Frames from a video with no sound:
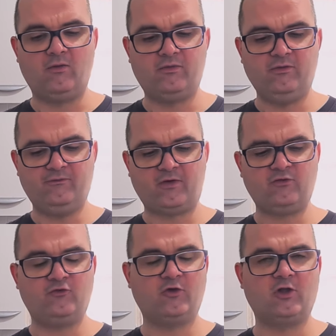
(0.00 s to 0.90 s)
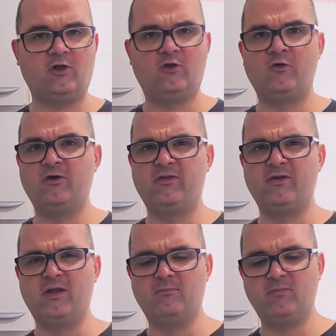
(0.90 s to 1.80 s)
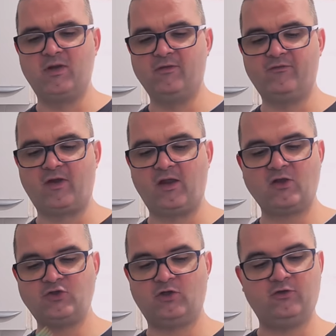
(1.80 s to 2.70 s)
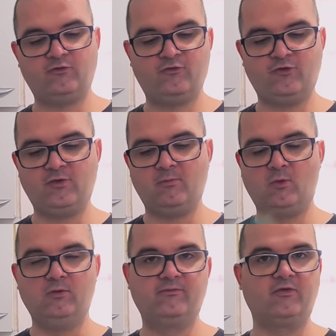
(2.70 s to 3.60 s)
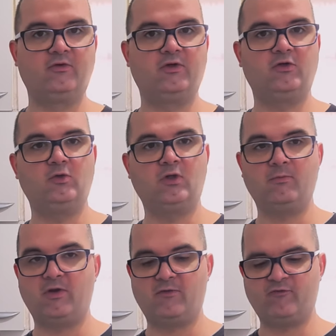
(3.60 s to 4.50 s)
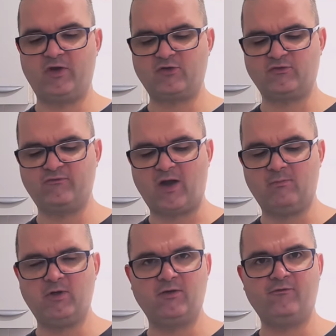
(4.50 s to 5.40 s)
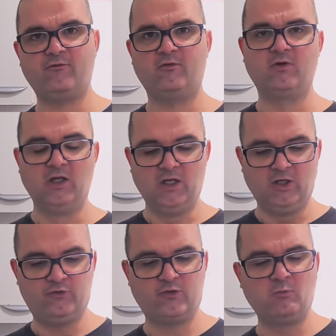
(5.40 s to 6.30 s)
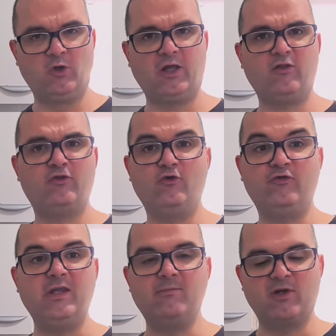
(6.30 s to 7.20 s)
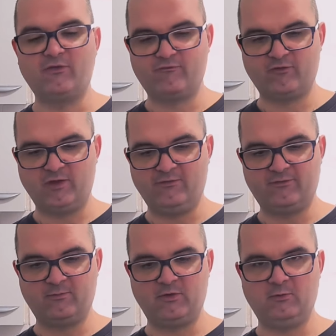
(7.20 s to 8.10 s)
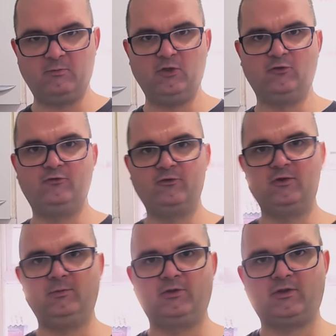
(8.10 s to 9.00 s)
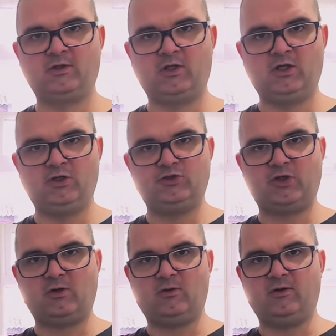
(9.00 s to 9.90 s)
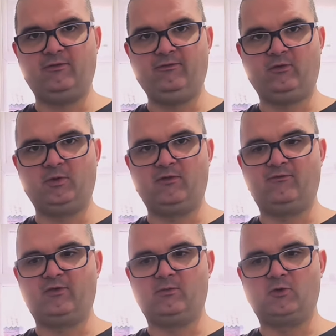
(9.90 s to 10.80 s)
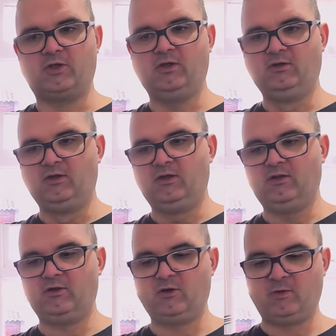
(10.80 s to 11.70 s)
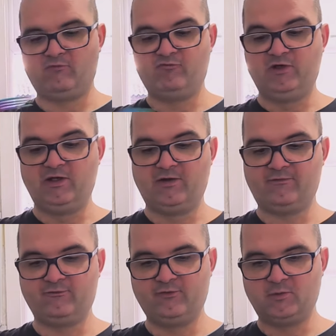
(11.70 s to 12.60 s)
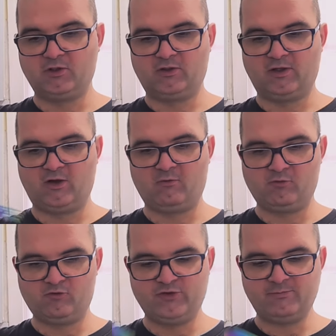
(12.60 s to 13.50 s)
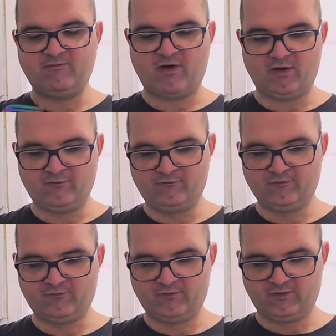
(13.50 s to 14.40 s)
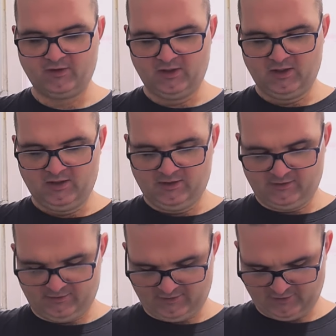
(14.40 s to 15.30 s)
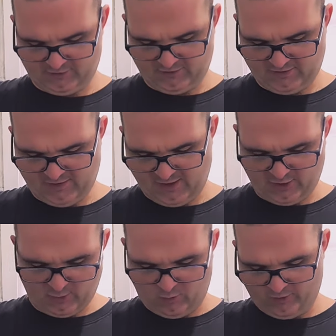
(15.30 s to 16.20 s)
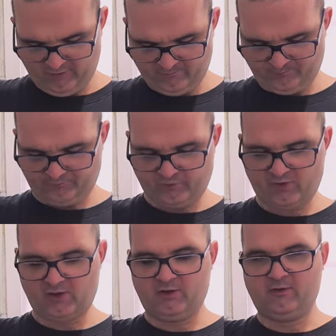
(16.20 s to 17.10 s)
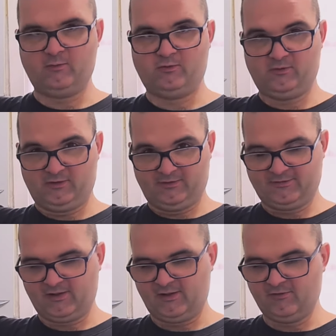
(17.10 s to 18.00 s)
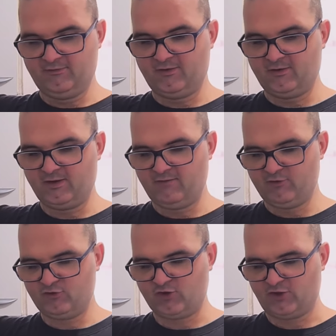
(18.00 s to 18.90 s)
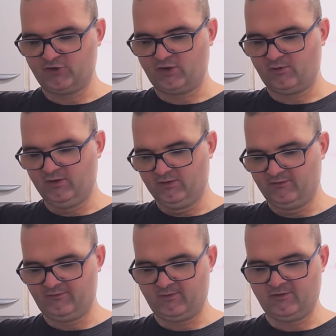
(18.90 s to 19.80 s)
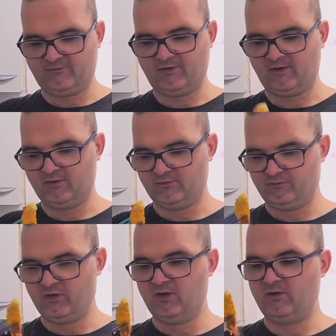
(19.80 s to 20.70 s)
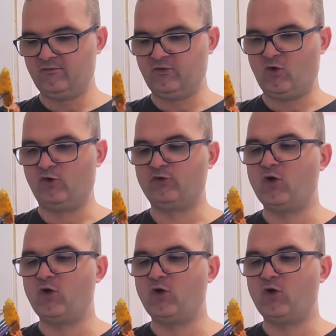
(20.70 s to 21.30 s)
These actually took a lot longer than 8 minutes. I actually had to turn them over and cook them in for an extra 5 minutes, so it took more like 13 minutes for these to be done totally. But check out these so we can see them. Okay, they come out really nice and super like crispy fried and stuff. Dig into one, the one side here, and give it a try, shall we, and see what it's like. It's very hot.